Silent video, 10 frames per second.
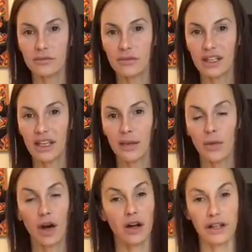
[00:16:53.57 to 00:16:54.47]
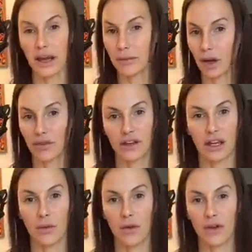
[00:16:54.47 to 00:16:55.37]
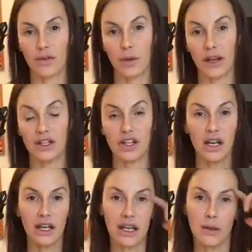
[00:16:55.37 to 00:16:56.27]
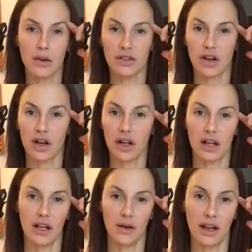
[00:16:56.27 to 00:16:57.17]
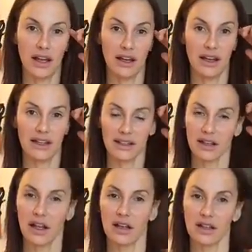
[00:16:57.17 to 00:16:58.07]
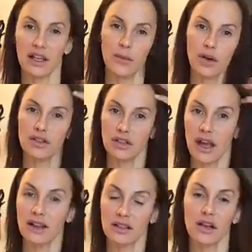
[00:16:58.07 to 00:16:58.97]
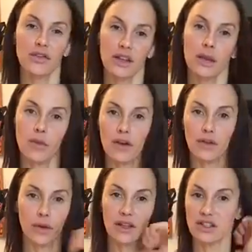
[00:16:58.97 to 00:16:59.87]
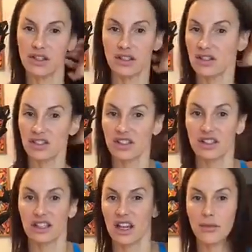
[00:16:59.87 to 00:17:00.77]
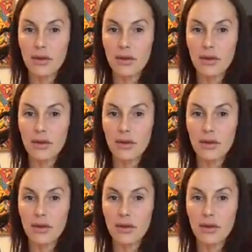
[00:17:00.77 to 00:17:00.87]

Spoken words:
Quinoa, yeah, go for quinoa if you wish. Quinoa's got quinoa's, yeah, go for quinoa if you wish. It's just the same.